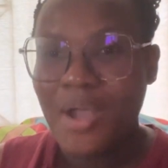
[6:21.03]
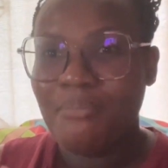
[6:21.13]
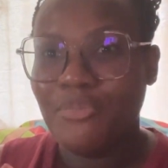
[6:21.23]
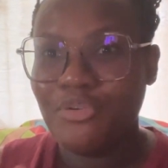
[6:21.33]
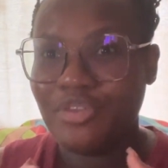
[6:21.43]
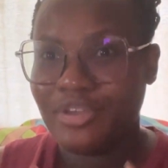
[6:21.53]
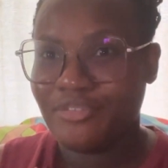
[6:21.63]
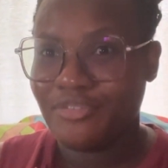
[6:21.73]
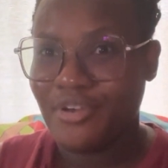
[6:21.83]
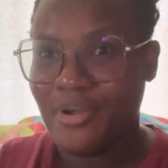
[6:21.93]
moving
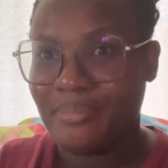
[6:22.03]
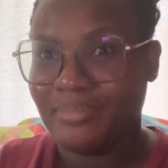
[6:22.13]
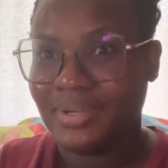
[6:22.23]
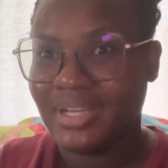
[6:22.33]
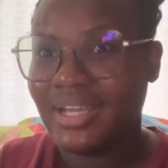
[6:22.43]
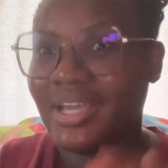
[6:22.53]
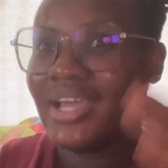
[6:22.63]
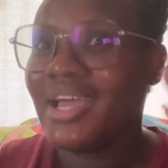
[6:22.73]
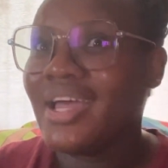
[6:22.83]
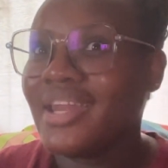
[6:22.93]
from
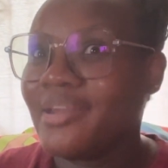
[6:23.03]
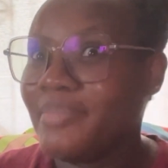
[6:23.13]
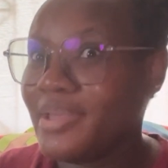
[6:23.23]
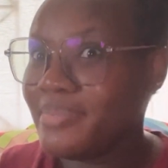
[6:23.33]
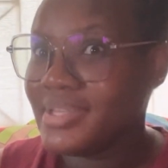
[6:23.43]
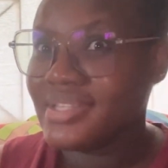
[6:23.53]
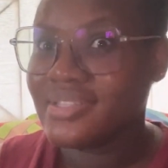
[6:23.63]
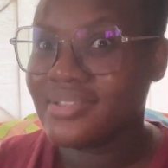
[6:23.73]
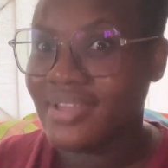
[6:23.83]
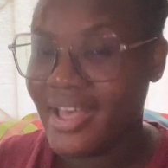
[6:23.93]
the baby is
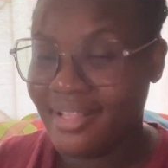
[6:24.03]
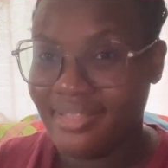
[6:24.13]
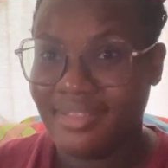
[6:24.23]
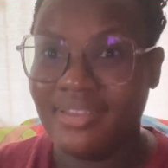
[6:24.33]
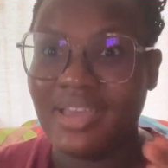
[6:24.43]
healthy,